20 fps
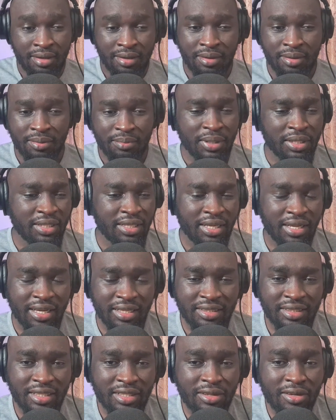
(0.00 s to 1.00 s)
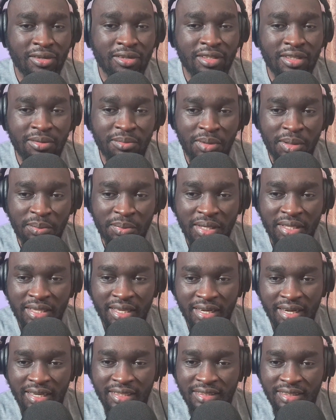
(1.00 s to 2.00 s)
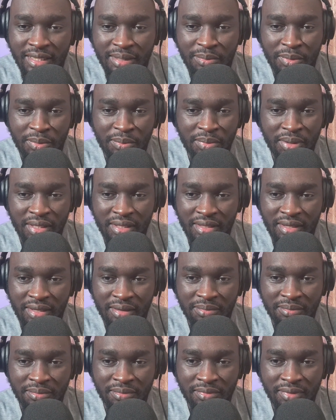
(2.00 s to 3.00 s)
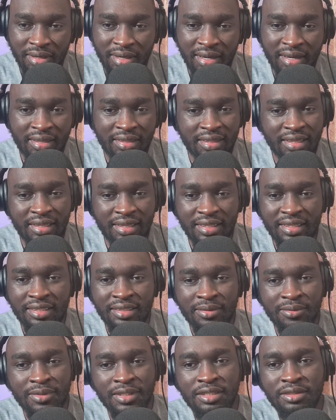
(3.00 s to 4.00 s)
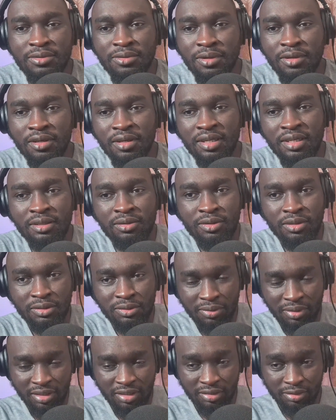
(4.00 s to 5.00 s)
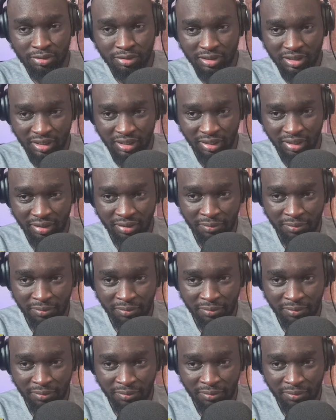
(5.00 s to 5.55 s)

beating us. I don't remember the last time we beat them. I think it was with Tuchel.